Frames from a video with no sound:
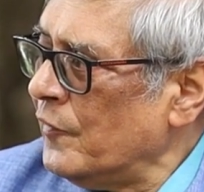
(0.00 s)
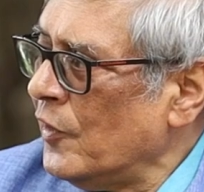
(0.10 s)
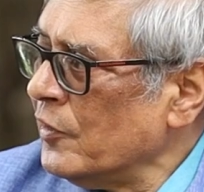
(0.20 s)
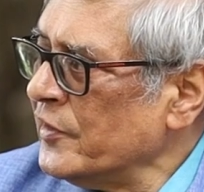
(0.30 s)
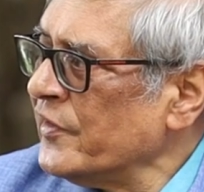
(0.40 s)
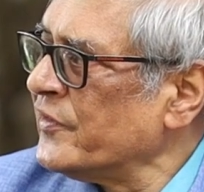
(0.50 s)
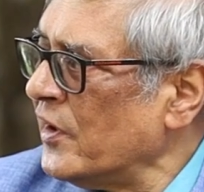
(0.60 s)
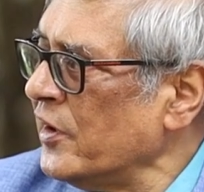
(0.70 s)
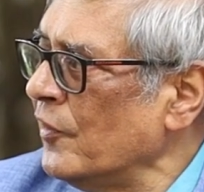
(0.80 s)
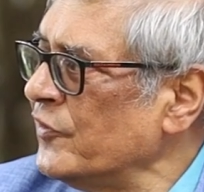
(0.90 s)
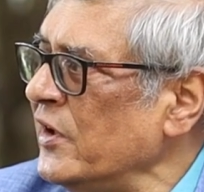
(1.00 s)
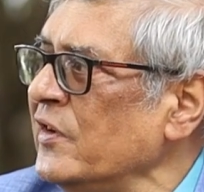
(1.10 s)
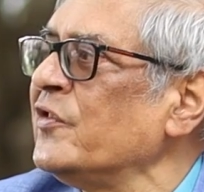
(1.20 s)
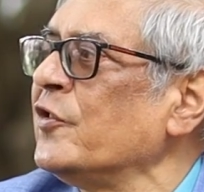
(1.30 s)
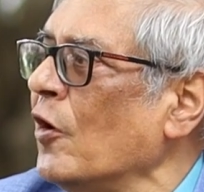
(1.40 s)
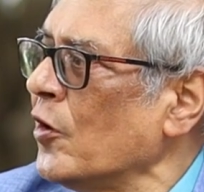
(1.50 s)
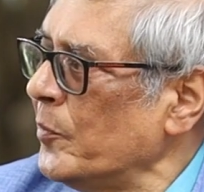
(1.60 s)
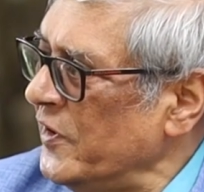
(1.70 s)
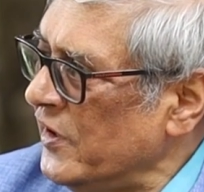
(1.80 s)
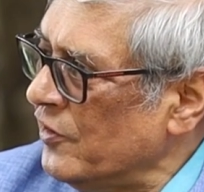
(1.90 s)
for the study of the East
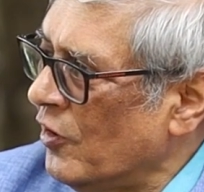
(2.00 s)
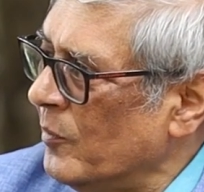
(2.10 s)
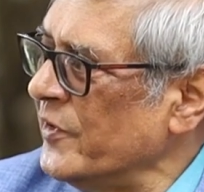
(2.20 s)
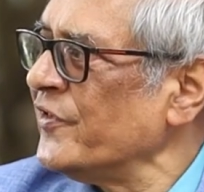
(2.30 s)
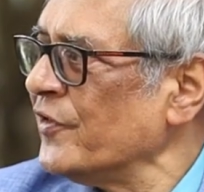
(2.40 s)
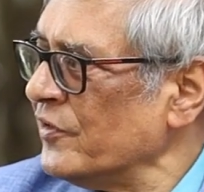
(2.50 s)
European economies. So